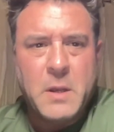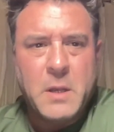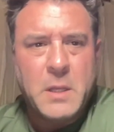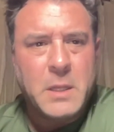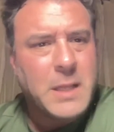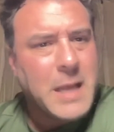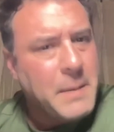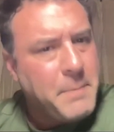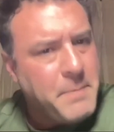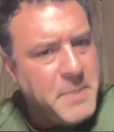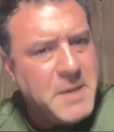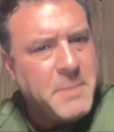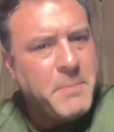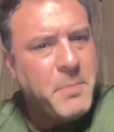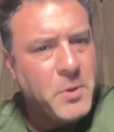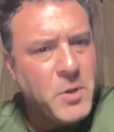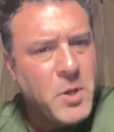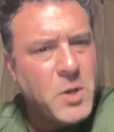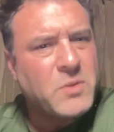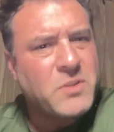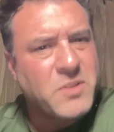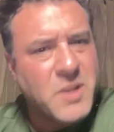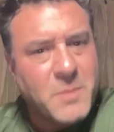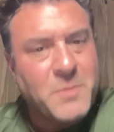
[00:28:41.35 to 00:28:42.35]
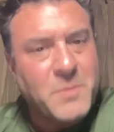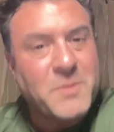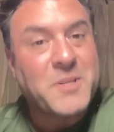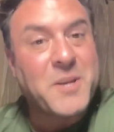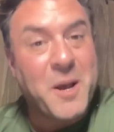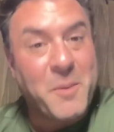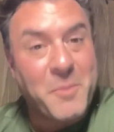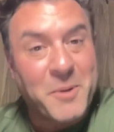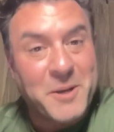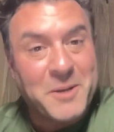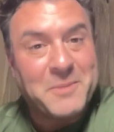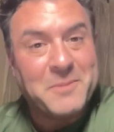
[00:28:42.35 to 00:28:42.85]
Let people know something's
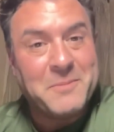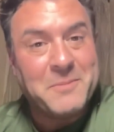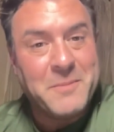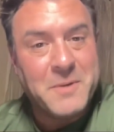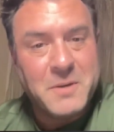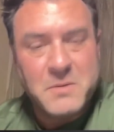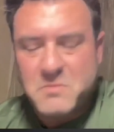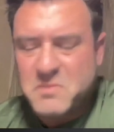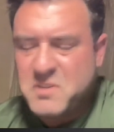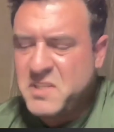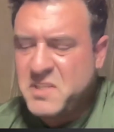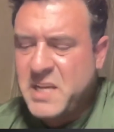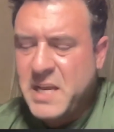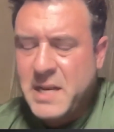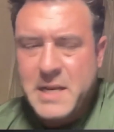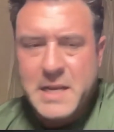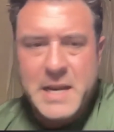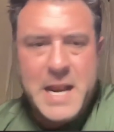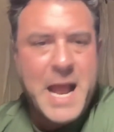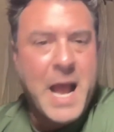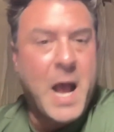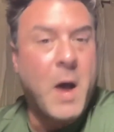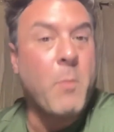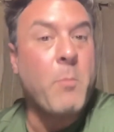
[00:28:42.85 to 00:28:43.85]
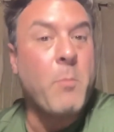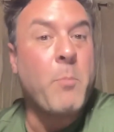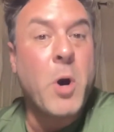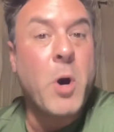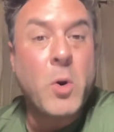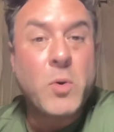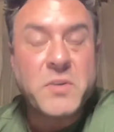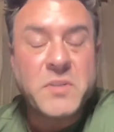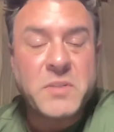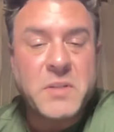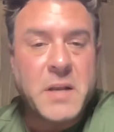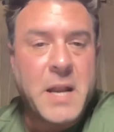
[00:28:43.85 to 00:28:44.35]
coming. Send it out.
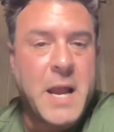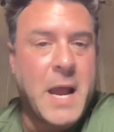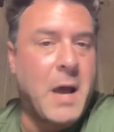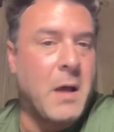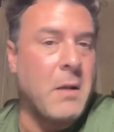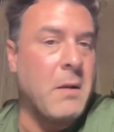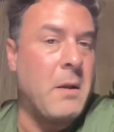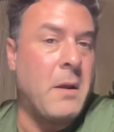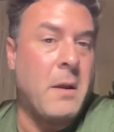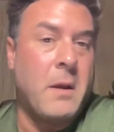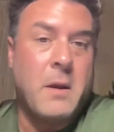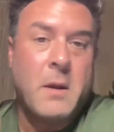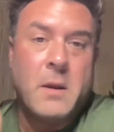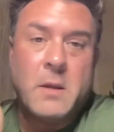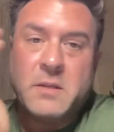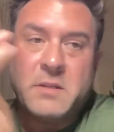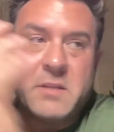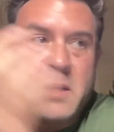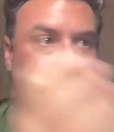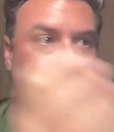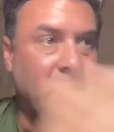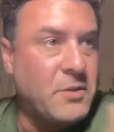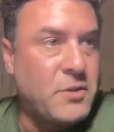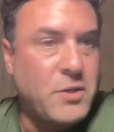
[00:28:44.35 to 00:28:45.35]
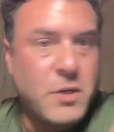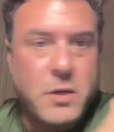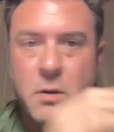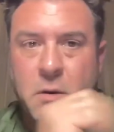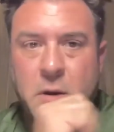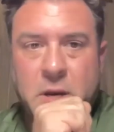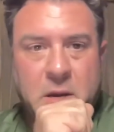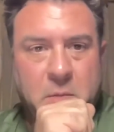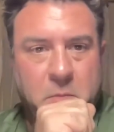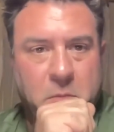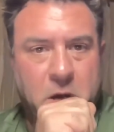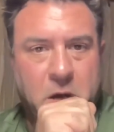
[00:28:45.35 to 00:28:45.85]
Post it out. Send it to
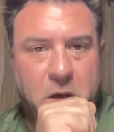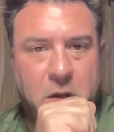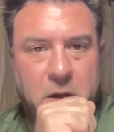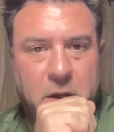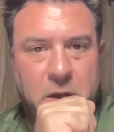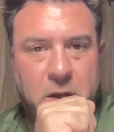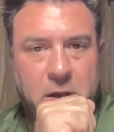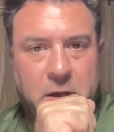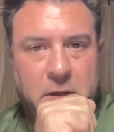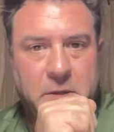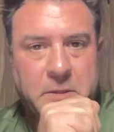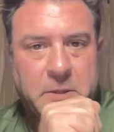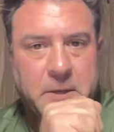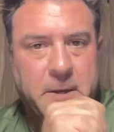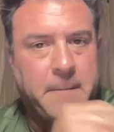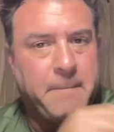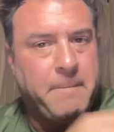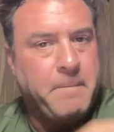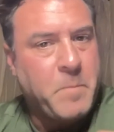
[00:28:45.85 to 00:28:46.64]
your email list.